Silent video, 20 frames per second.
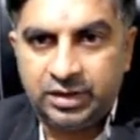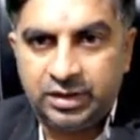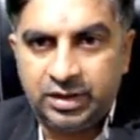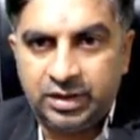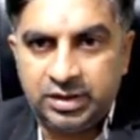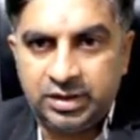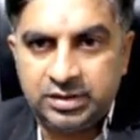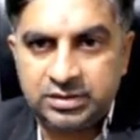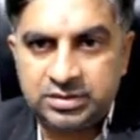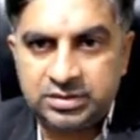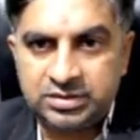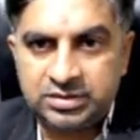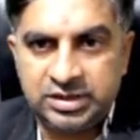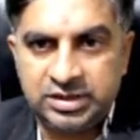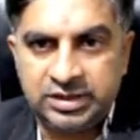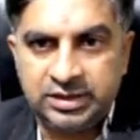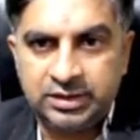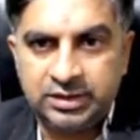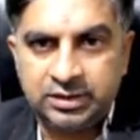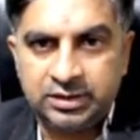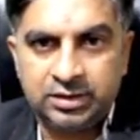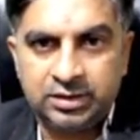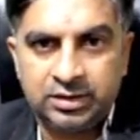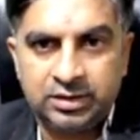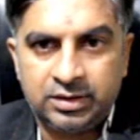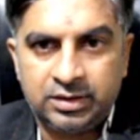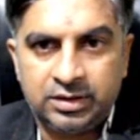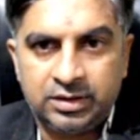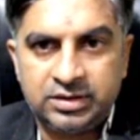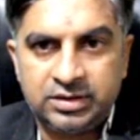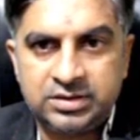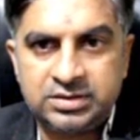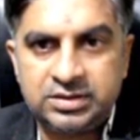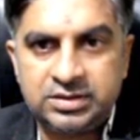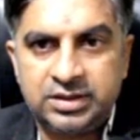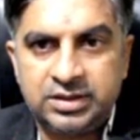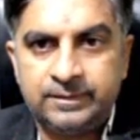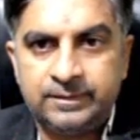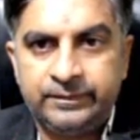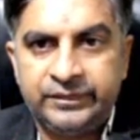and c is
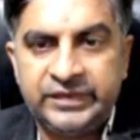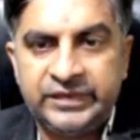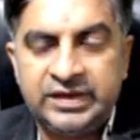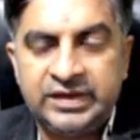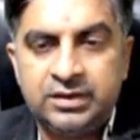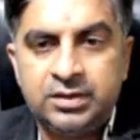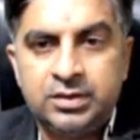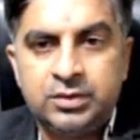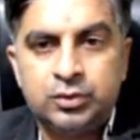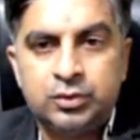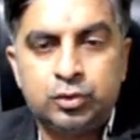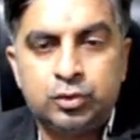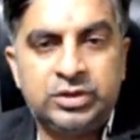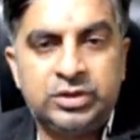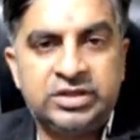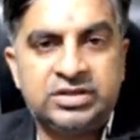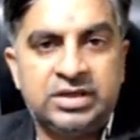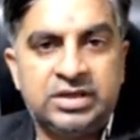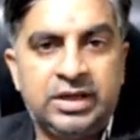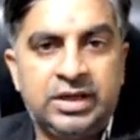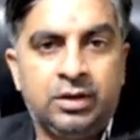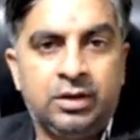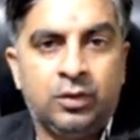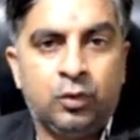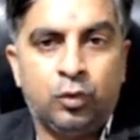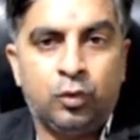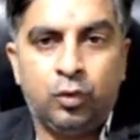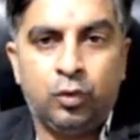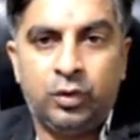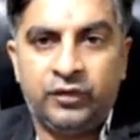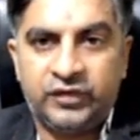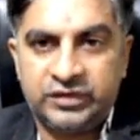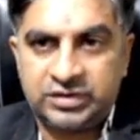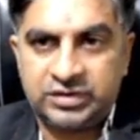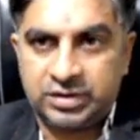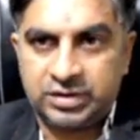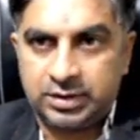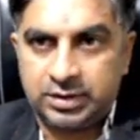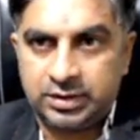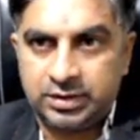10. So these are
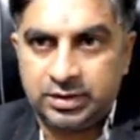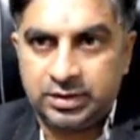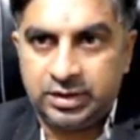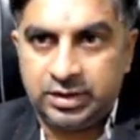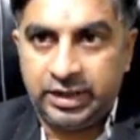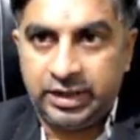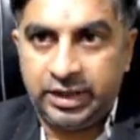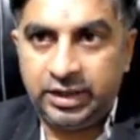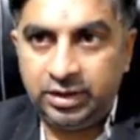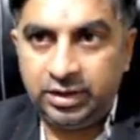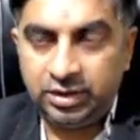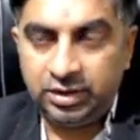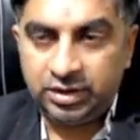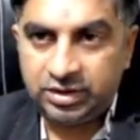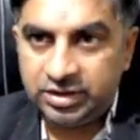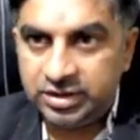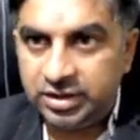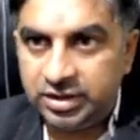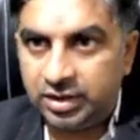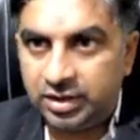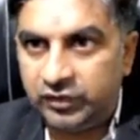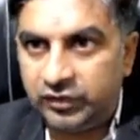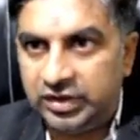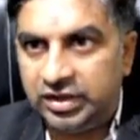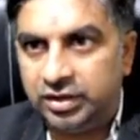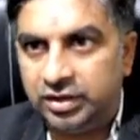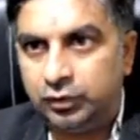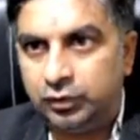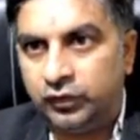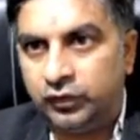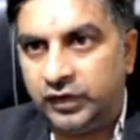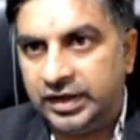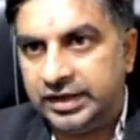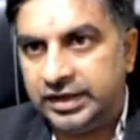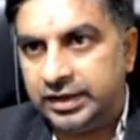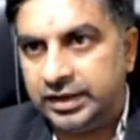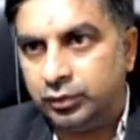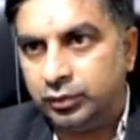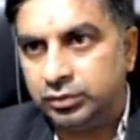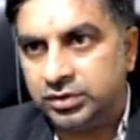coefficient, and here we need to
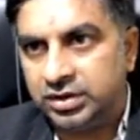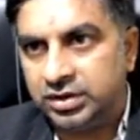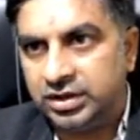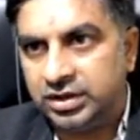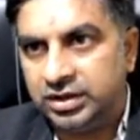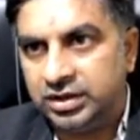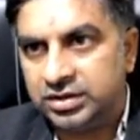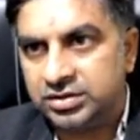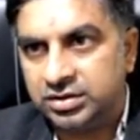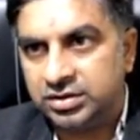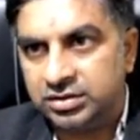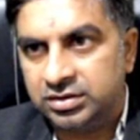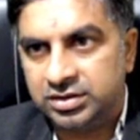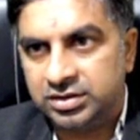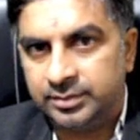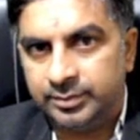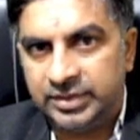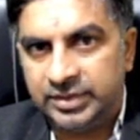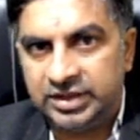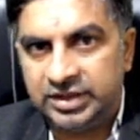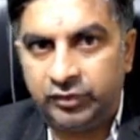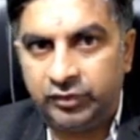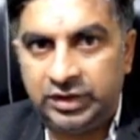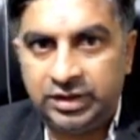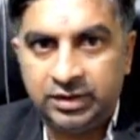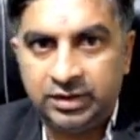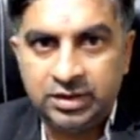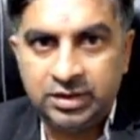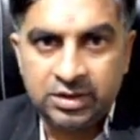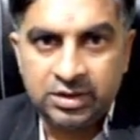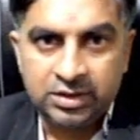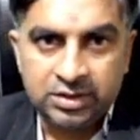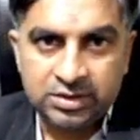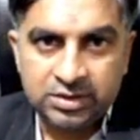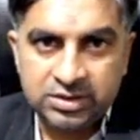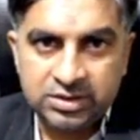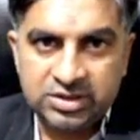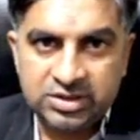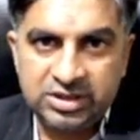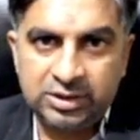find out the relationship between
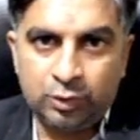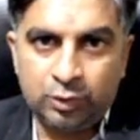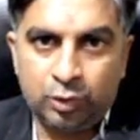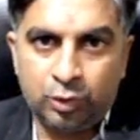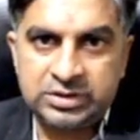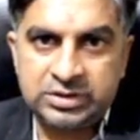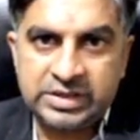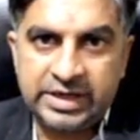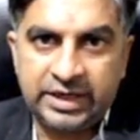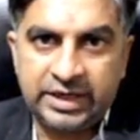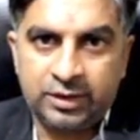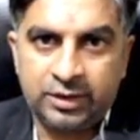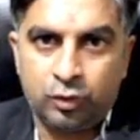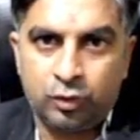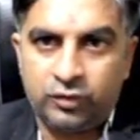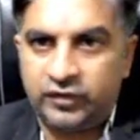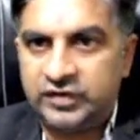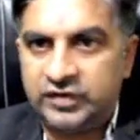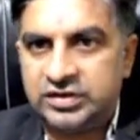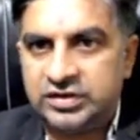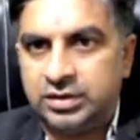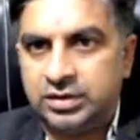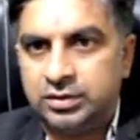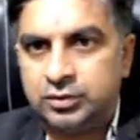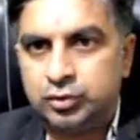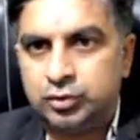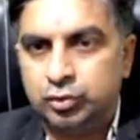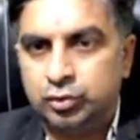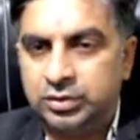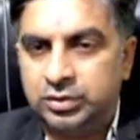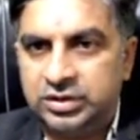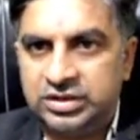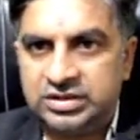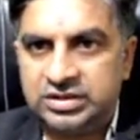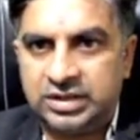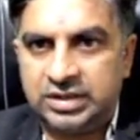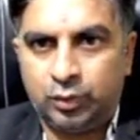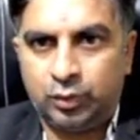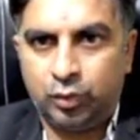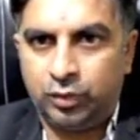zeros and coefficient. So these
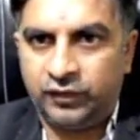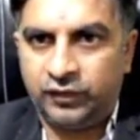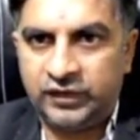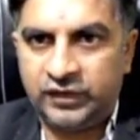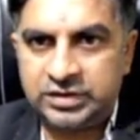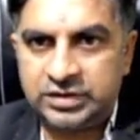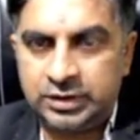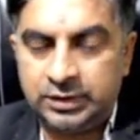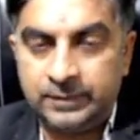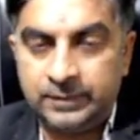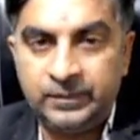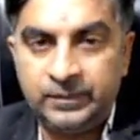are coefficient.